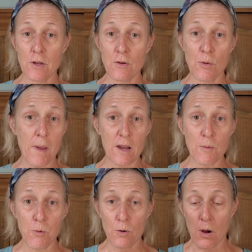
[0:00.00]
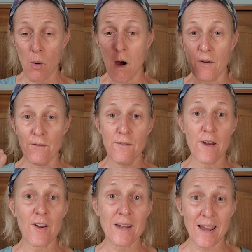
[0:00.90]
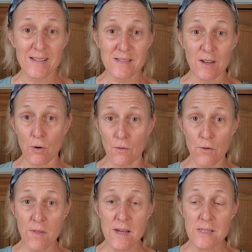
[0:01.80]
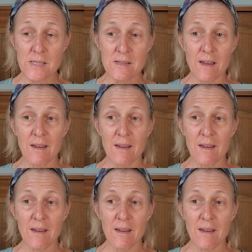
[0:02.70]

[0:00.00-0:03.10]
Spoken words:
Your makeup will go on very nicely over this.